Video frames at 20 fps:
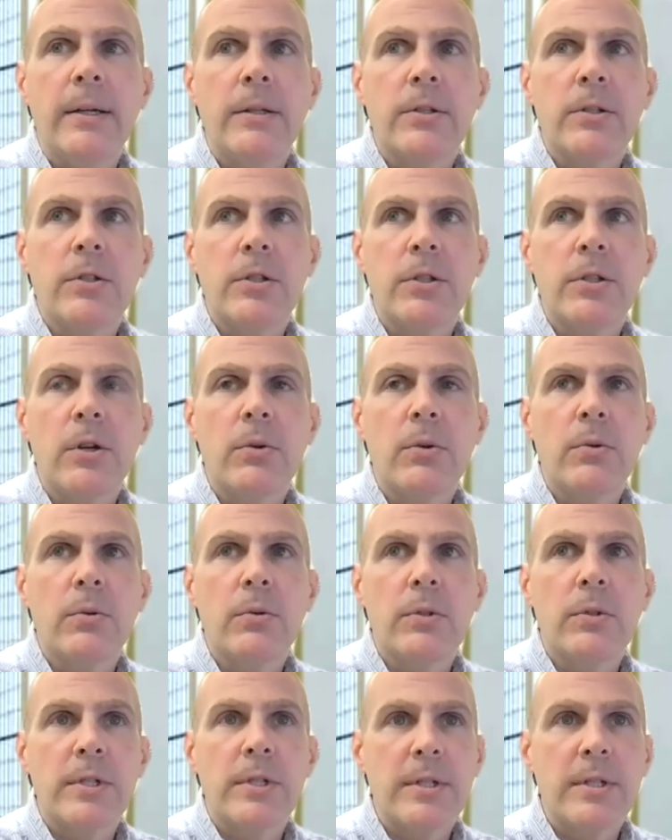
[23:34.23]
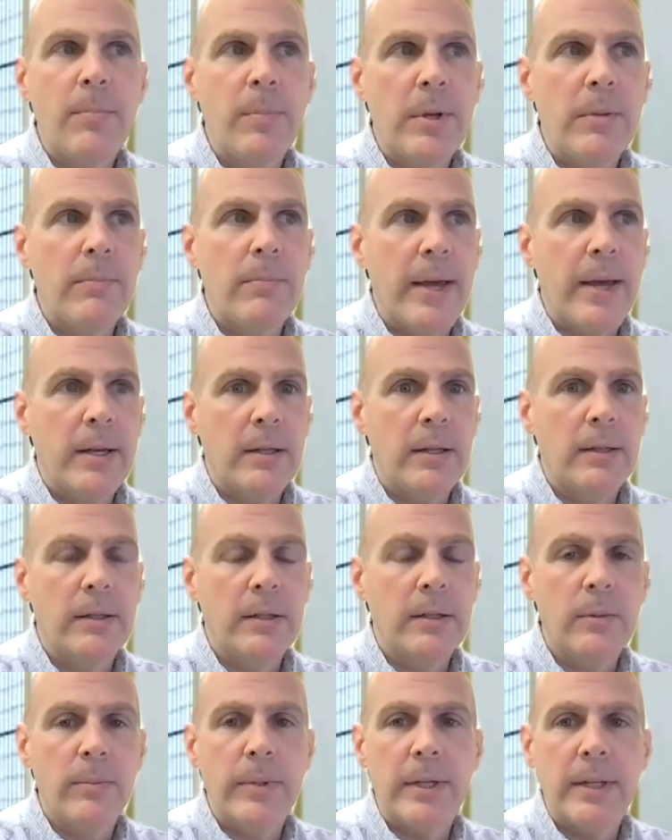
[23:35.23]
So stepping back a
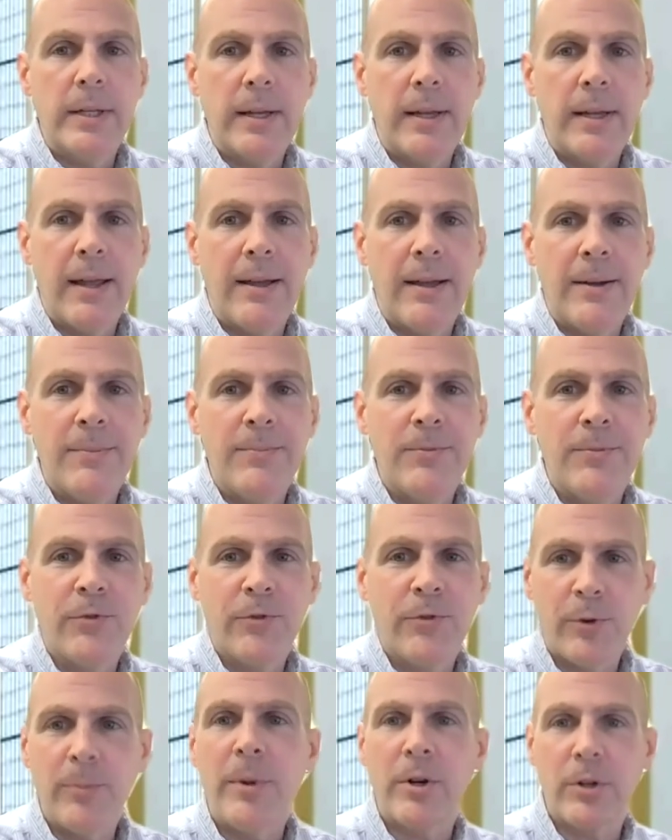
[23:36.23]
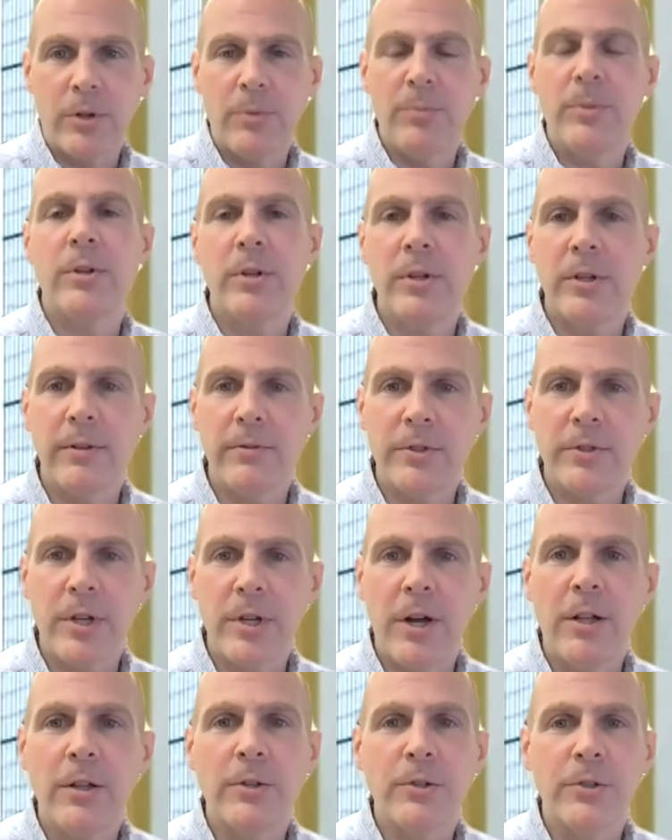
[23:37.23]
little bit from our community of
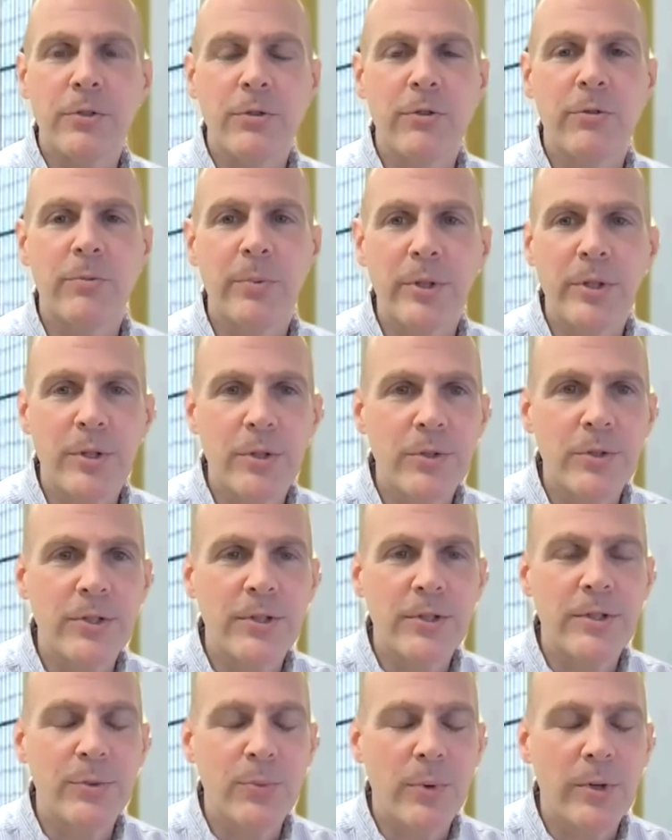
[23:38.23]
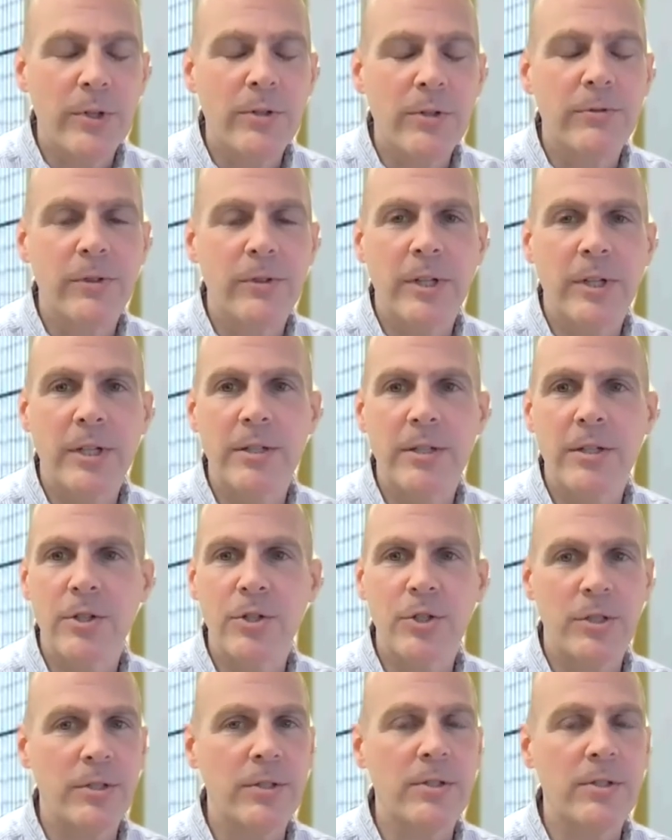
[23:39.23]
scholars who have produced these wonderful
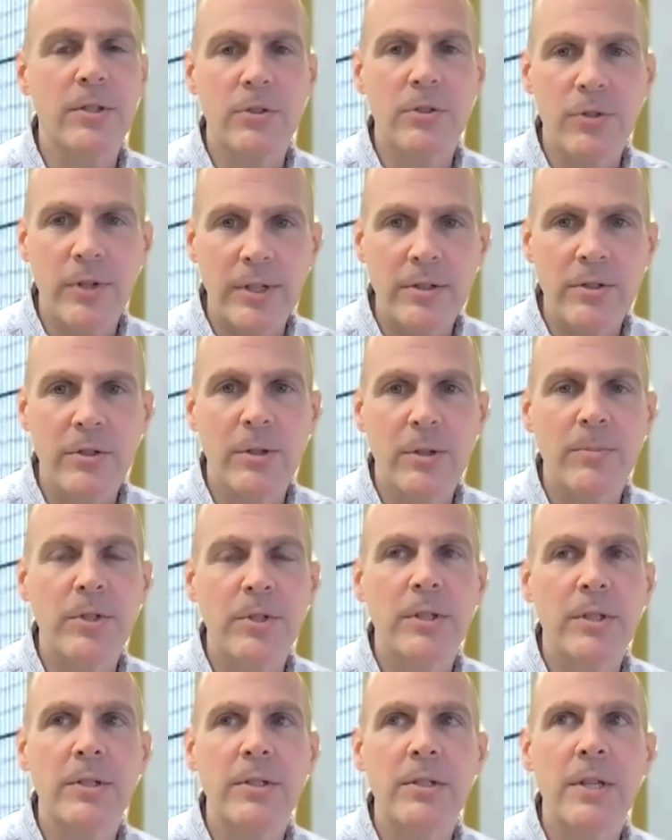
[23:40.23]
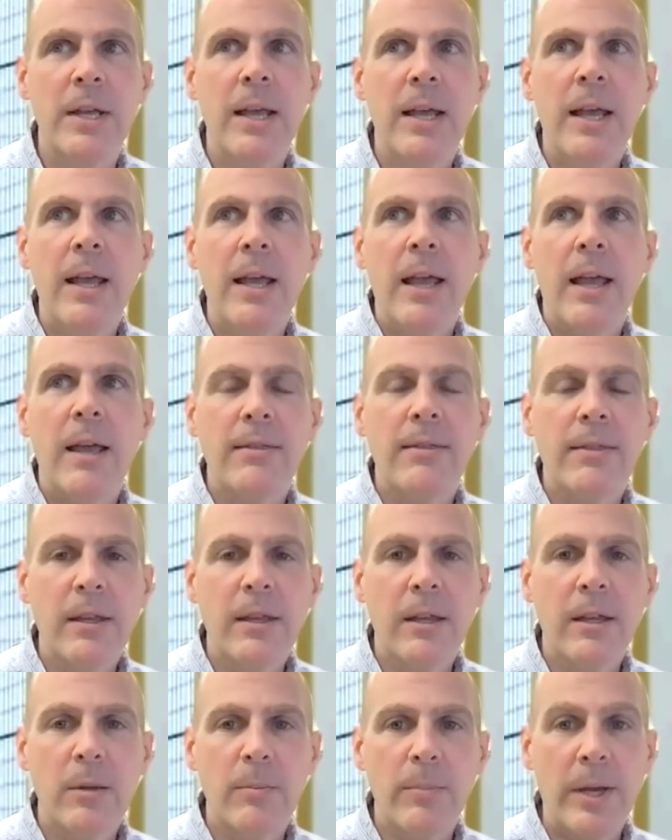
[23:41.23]
UnEditions and transcriptions, and
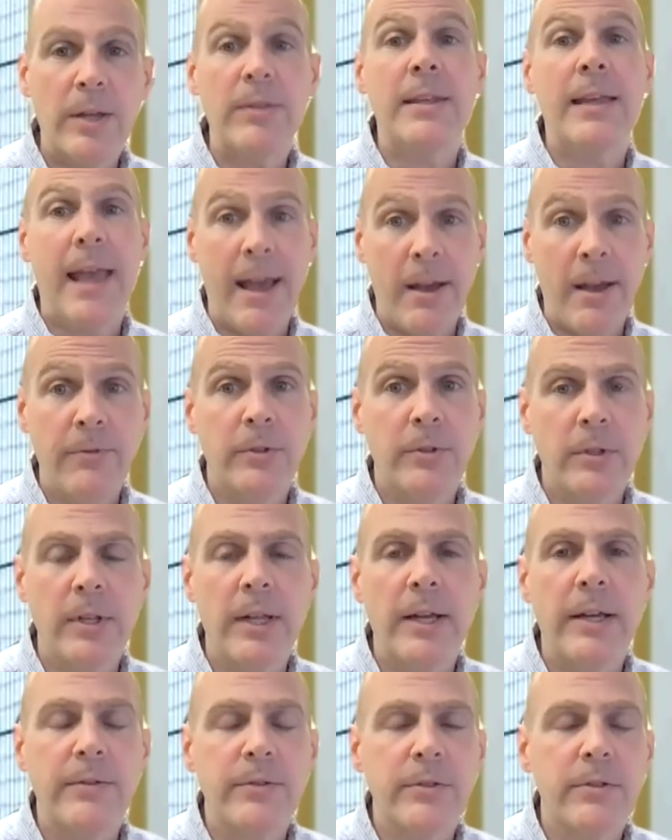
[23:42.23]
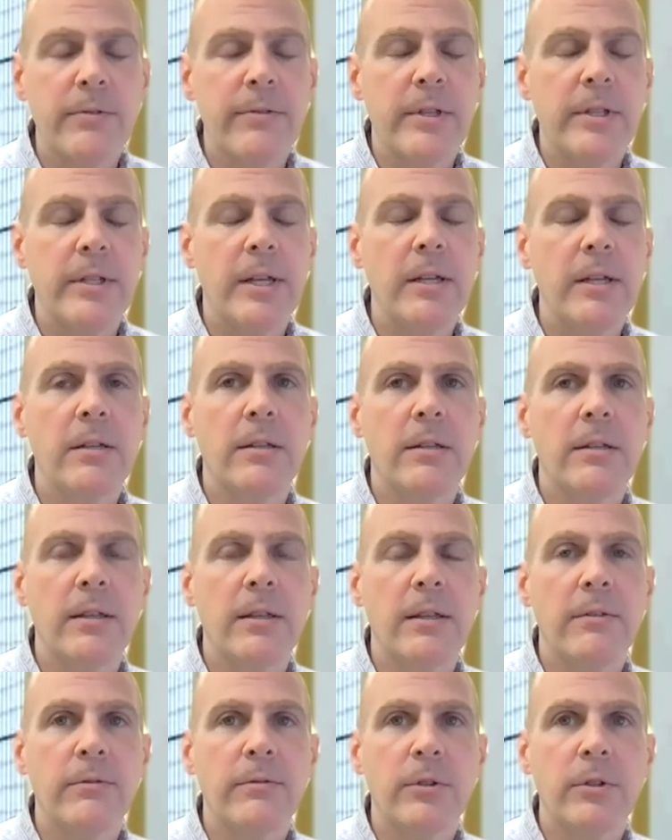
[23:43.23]
thinking about the afterlives of the data that
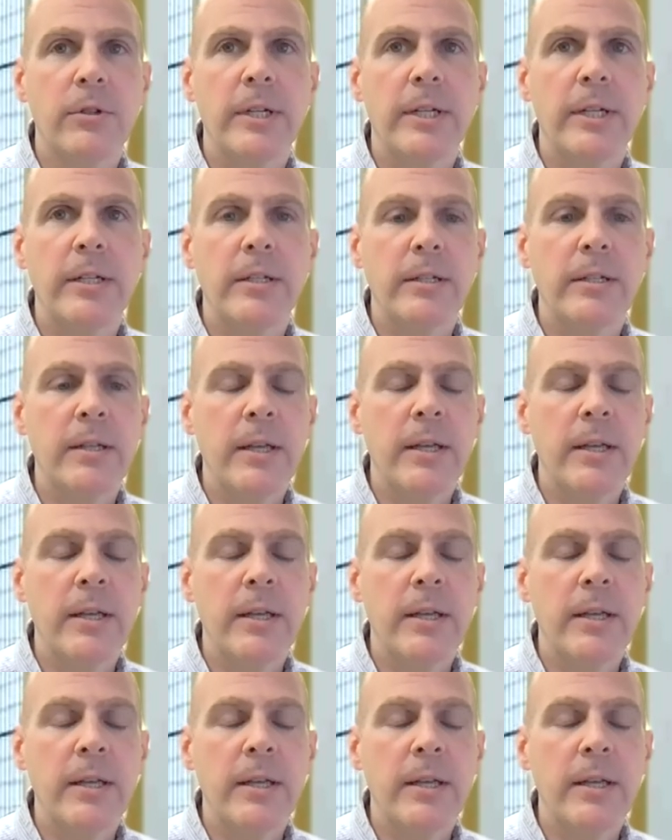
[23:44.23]
they've created,